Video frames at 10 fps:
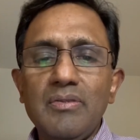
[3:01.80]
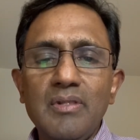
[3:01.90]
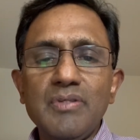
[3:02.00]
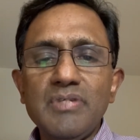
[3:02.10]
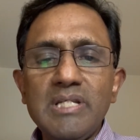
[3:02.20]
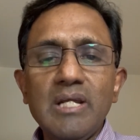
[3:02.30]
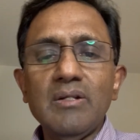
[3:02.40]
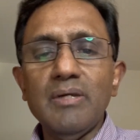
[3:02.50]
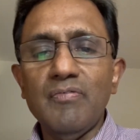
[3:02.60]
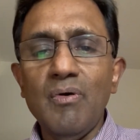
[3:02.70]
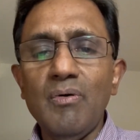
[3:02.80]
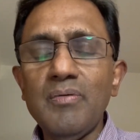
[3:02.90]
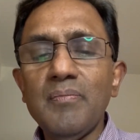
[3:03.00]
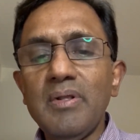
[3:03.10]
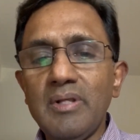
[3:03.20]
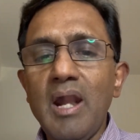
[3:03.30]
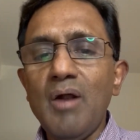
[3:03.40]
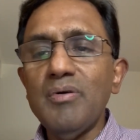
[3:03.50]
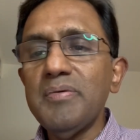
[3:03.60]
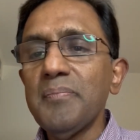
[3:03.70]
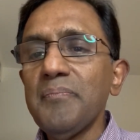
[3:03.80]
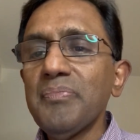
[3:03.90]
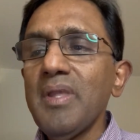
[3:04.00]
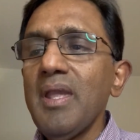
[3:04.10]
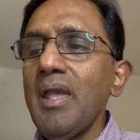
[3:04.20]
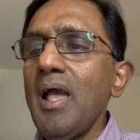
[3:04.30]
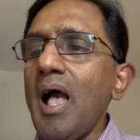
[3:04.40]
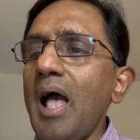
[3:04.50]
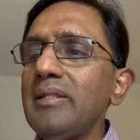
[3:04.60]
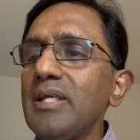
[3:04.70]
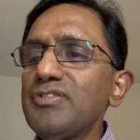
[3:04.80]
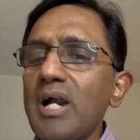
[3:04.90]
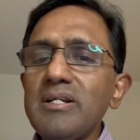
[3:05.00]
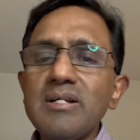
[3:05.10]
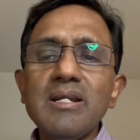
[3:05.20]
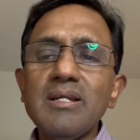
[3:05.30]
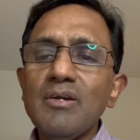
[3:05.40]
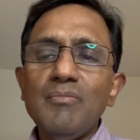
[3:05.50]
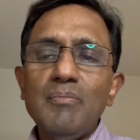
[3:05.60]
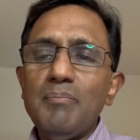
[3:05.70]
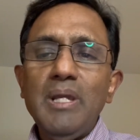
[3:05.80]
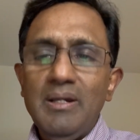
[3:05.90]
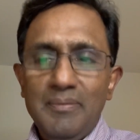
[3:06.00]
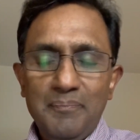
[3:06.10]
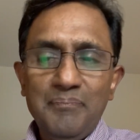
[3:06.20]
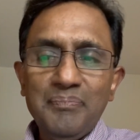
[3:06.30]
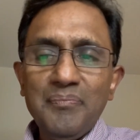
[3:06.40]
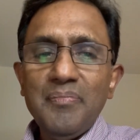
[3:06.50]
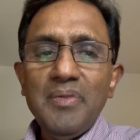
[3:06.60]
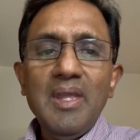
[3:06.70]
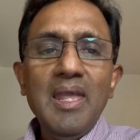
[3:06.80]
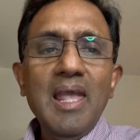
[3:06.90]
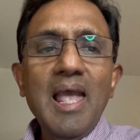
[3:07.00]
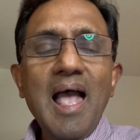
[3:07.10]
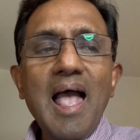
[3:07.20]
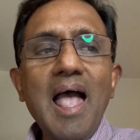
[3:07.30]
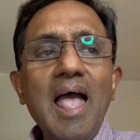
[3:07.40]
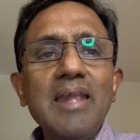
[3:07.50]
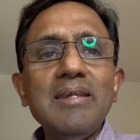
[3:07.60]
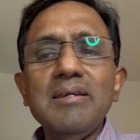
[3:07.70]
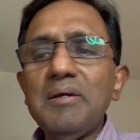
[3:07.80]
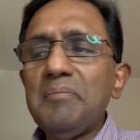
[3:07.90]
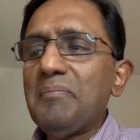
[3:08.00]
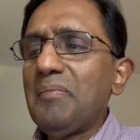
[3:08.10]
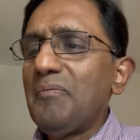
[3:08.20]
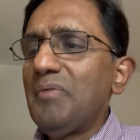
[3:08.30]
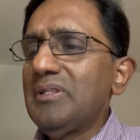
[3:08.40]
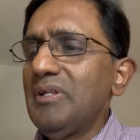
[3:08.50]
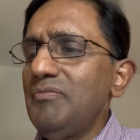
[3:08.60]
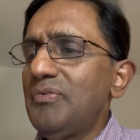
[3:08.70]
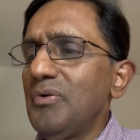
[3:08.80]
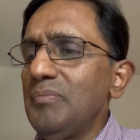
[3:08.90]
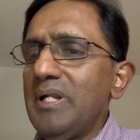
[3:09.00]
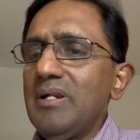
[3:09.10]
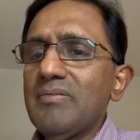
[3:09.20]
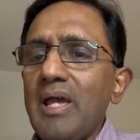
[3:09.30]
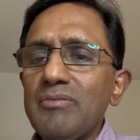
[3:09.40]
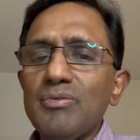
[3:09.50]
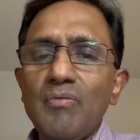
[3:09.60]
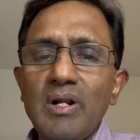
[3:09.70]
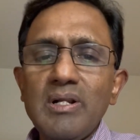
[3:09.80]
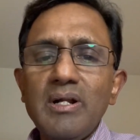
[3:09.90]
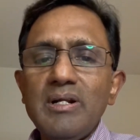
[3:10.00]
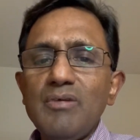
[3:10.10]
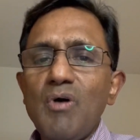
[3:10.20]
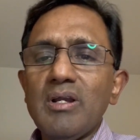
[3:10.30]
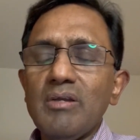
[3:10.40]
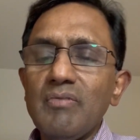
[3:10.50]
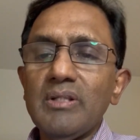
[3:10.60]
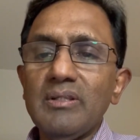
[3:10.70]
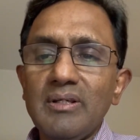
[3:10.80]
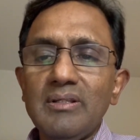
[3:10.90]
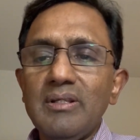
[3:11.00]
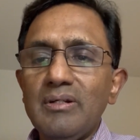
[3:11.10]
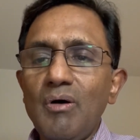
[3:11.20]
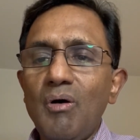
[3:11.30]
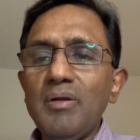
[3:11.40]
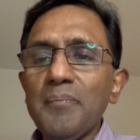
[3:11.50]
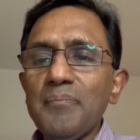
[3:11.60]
were sitting on the floor, the ground, and they started drinking beer. And within few minutes, I saw one lady walking with a dog.